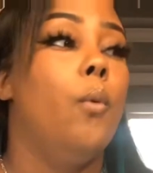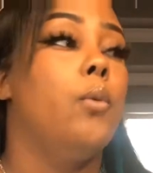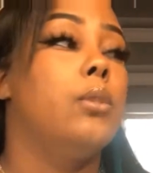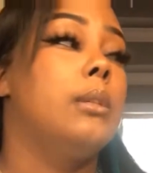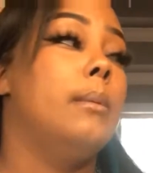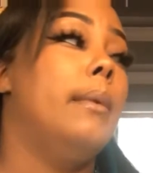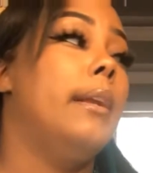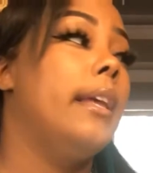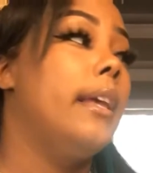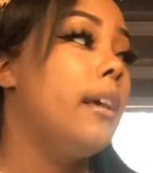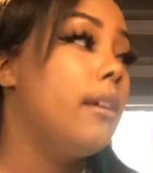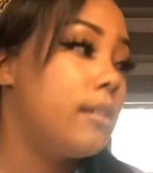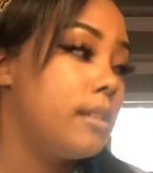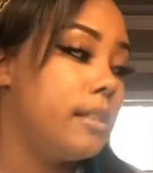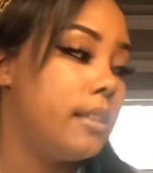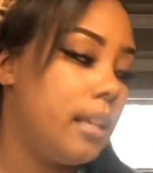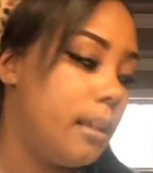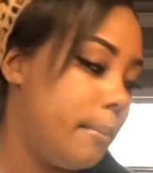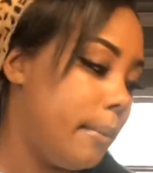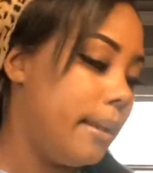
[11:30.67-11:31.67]
Somebody
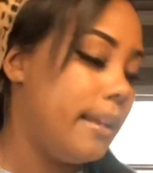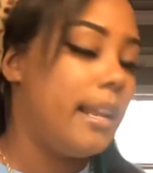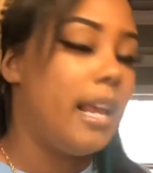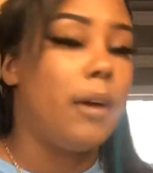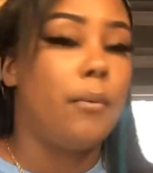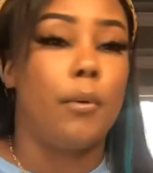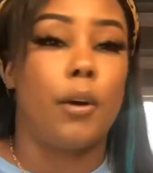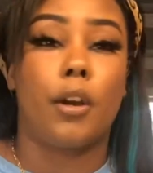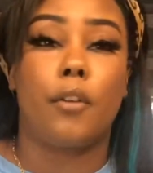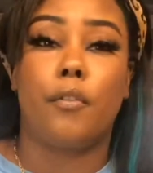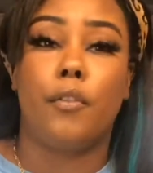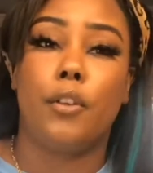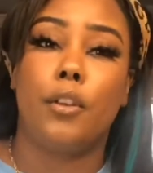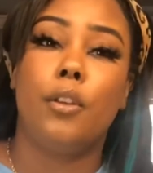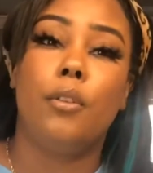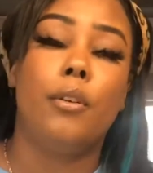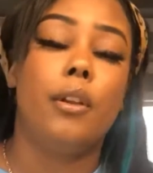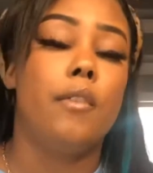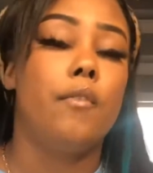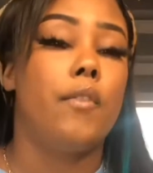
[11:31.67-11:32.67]
else did may not work for
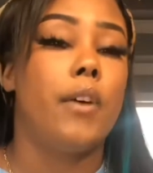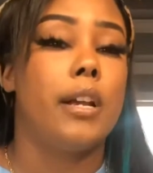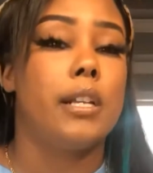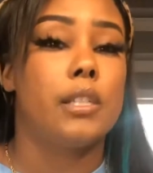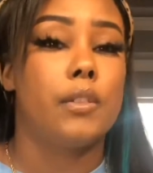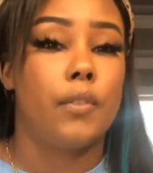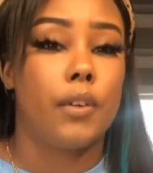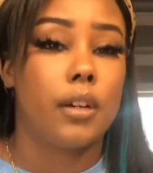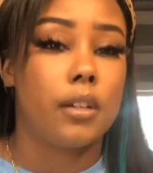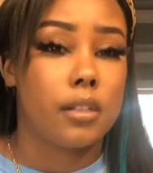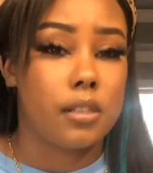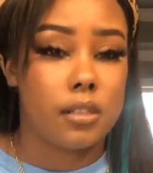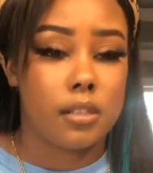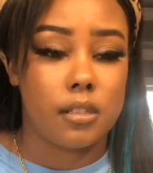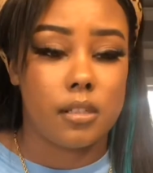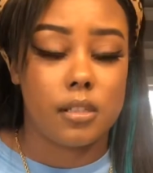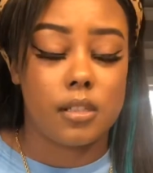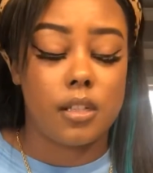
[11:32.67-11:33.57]
you and vice versa.